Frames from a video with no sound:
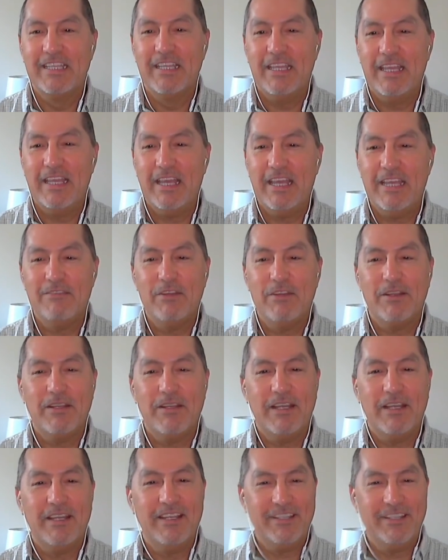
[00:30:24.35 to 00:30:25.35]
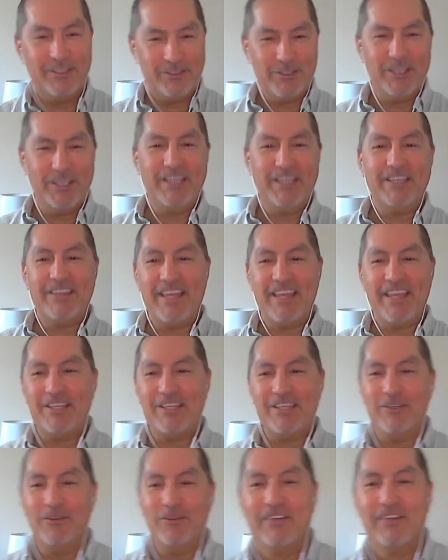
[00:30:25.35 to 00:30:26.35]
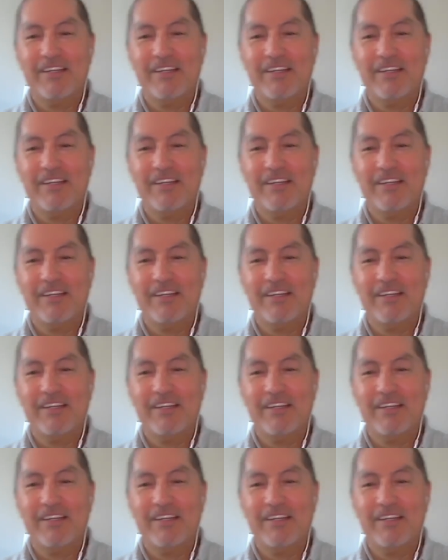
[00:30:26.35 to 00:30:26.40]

Yes. A, thank okay, you. thank you.